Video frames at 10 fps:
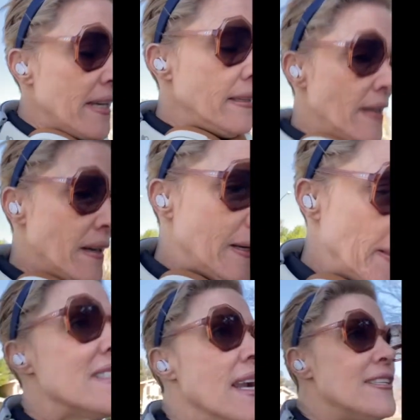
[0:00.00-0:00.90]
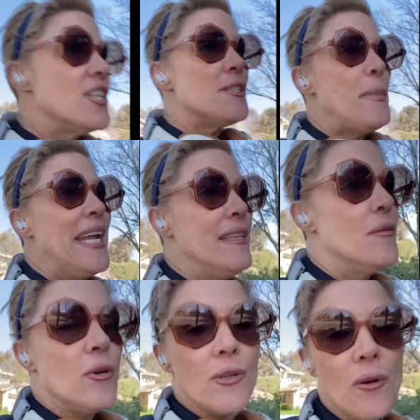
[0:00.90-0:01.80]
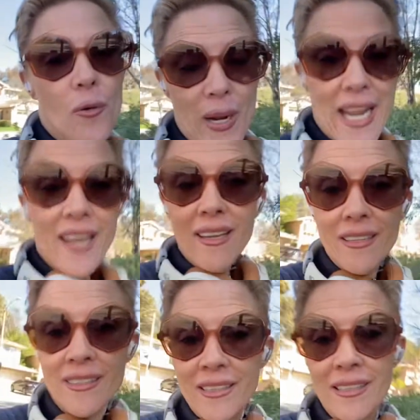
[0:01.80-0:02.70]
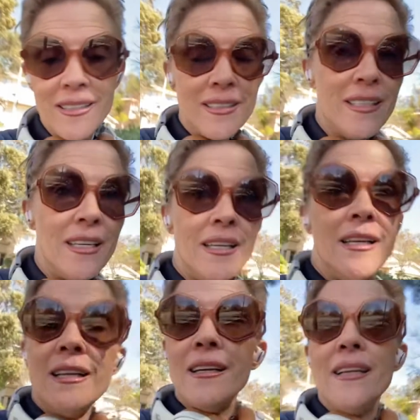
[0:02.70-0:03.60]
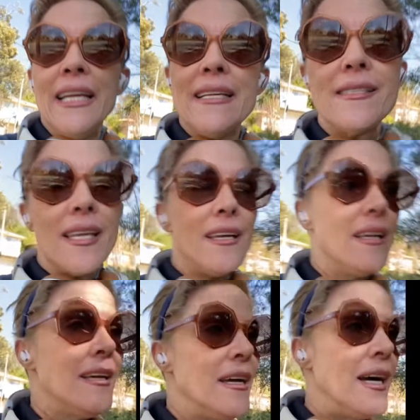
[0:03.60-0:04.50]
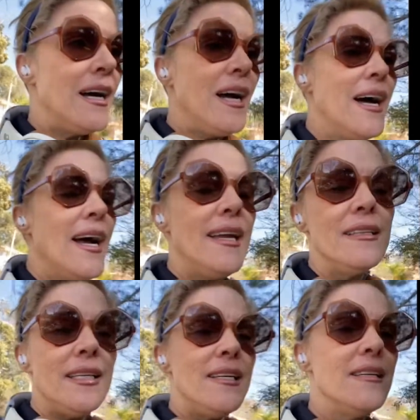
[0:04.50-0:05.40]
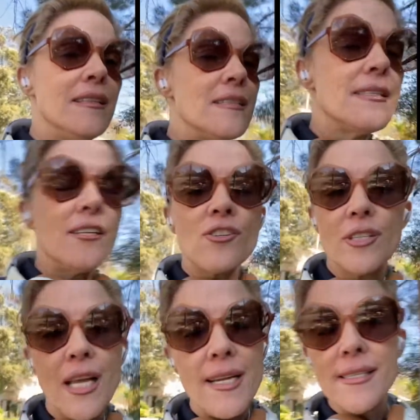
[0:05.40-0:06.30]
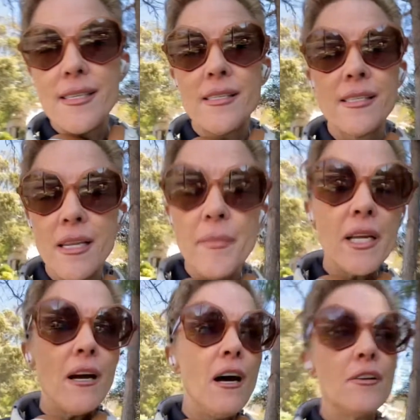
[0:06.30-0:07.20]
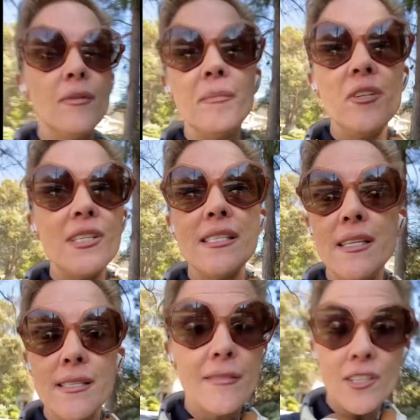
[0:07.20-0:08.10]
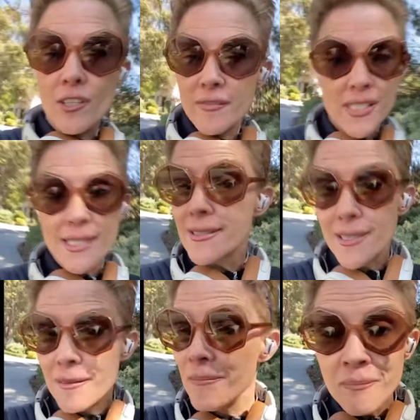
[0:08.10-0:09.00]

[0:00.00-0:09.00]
y'all, it's not just pain that won't go away. It's a highly centralized systemic autoimmune disease of the nervous system.